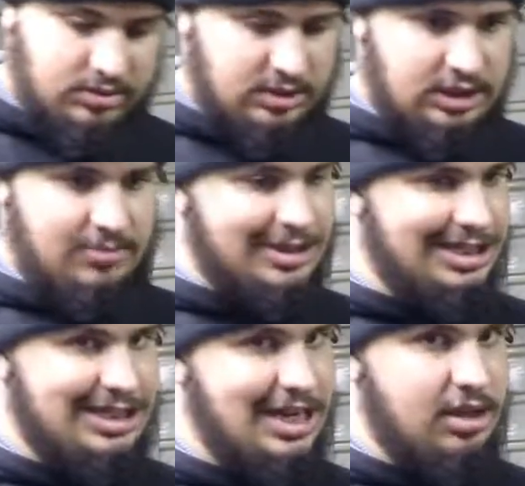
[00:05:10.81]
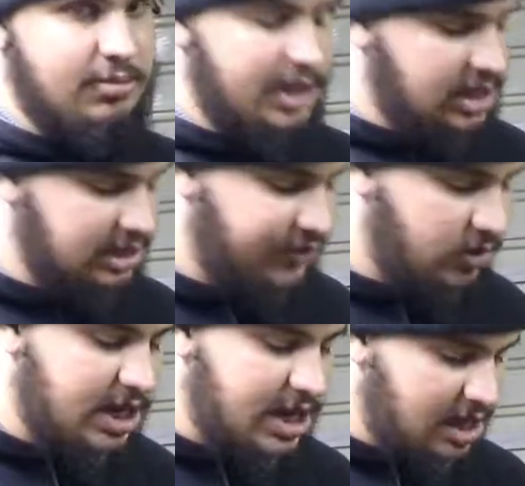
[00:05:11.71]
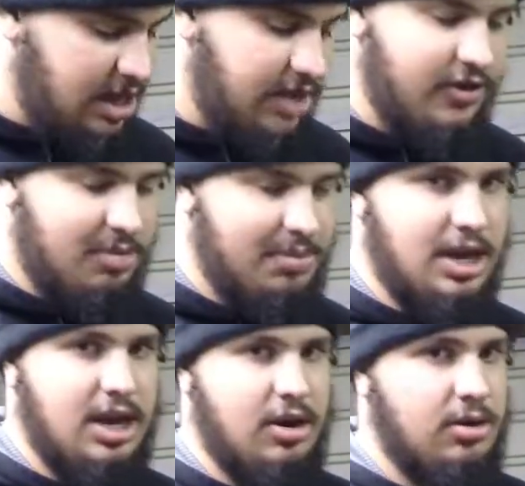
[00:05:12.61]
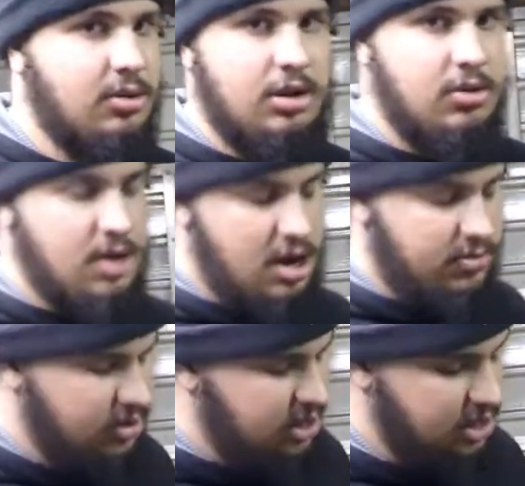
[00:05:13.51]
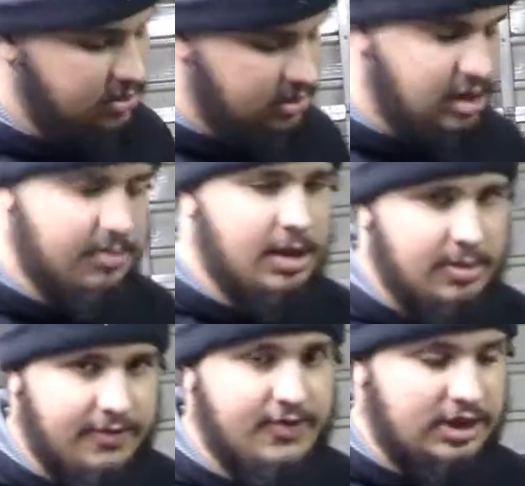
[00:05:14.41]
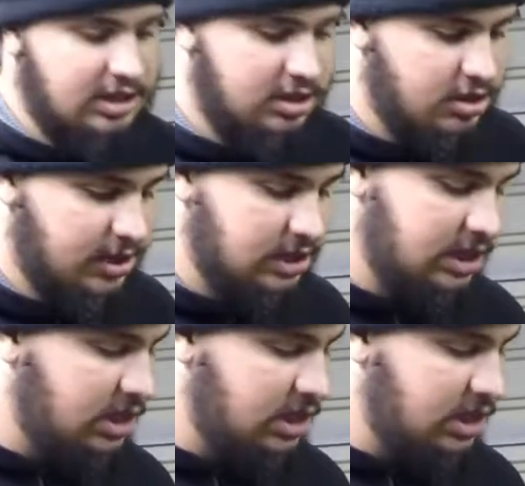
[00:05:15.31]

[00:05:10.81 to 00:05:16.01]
something steel, because if you ding stuff up in here, you're not really going to be able to fix it too easy.